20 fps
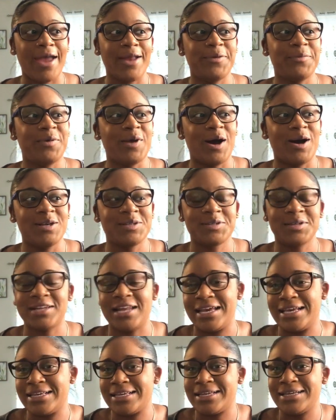and we also
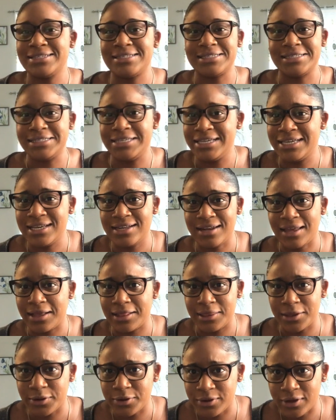like sneaking like
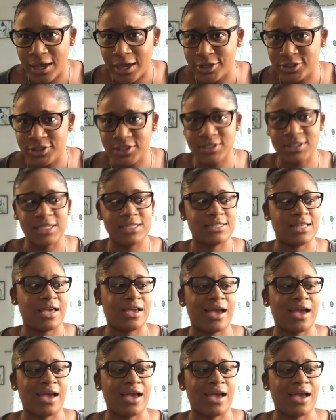little extra things.